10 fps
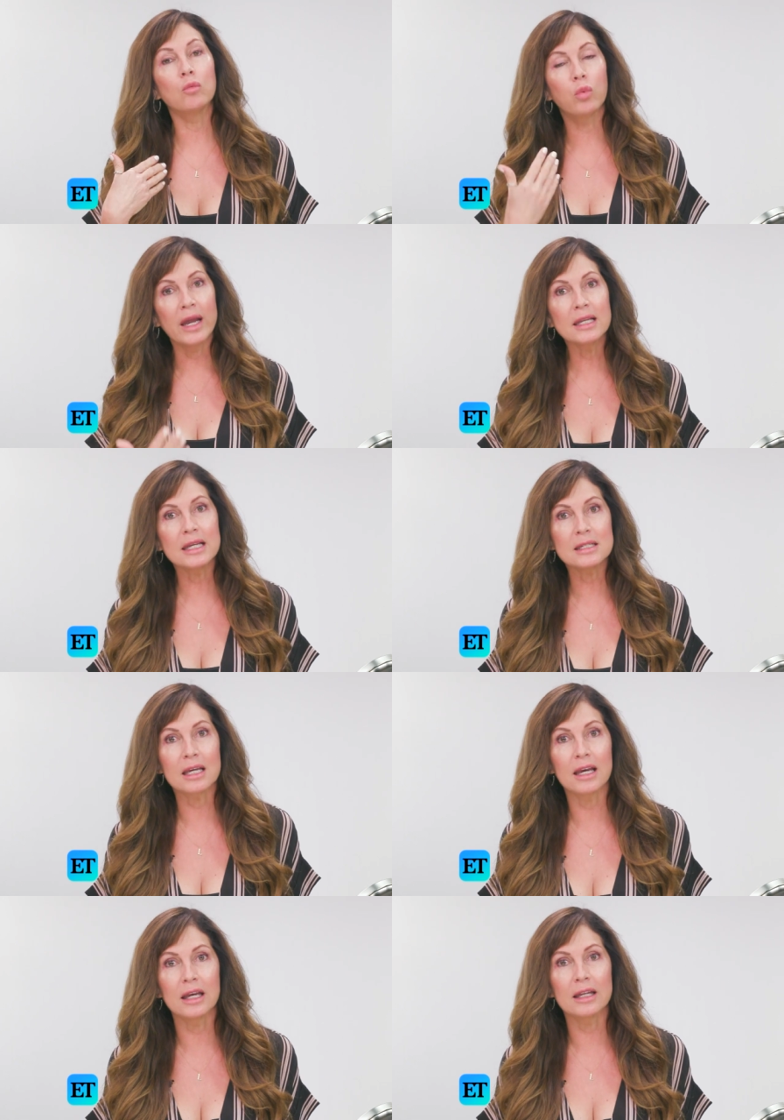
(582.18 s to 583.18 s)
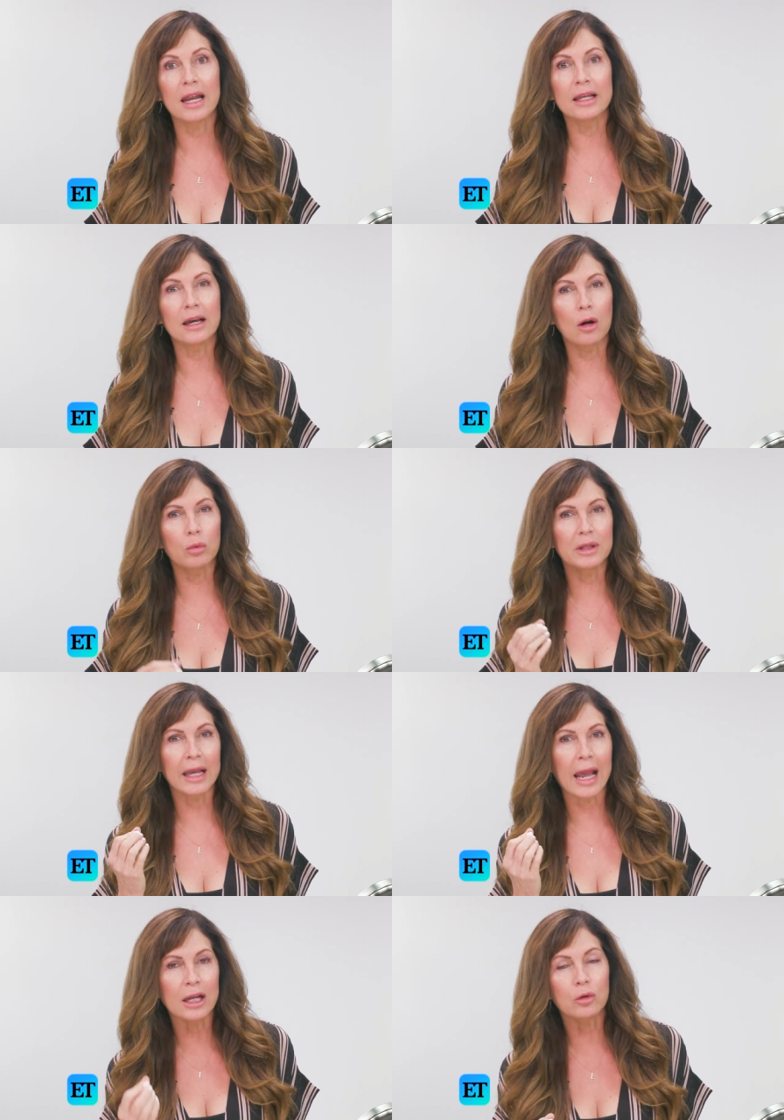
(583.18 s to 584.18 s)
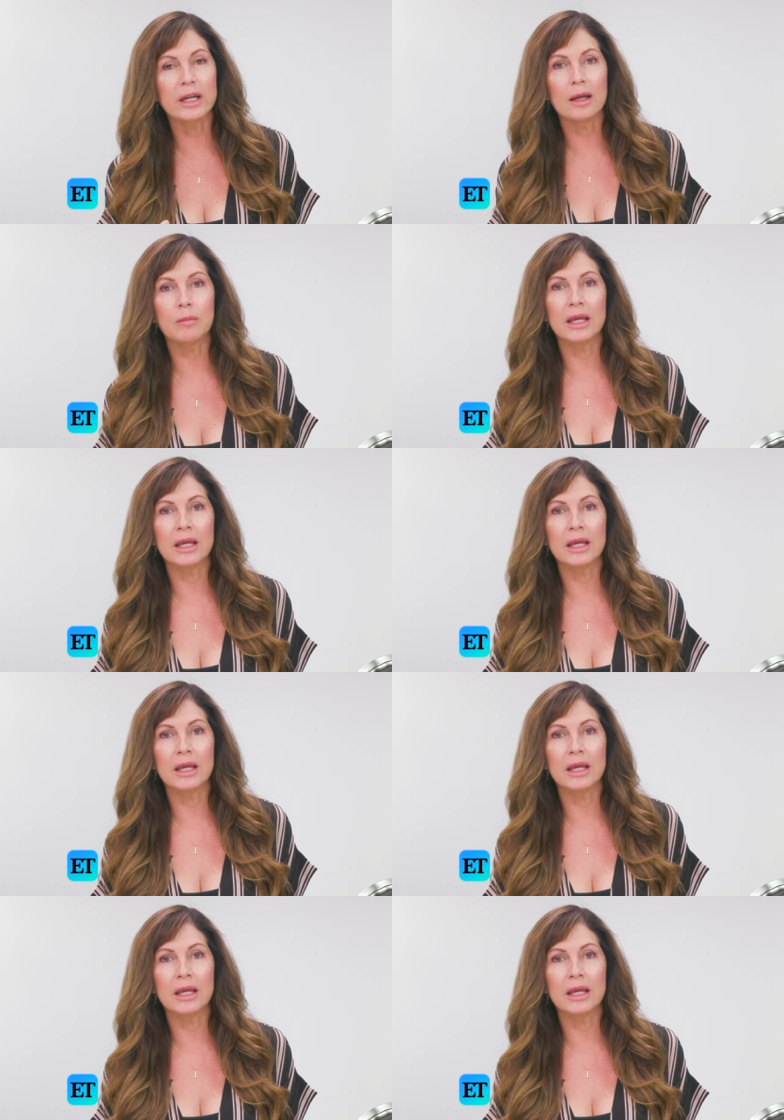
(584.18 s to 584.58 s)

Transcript: And when he did, and he got really angry at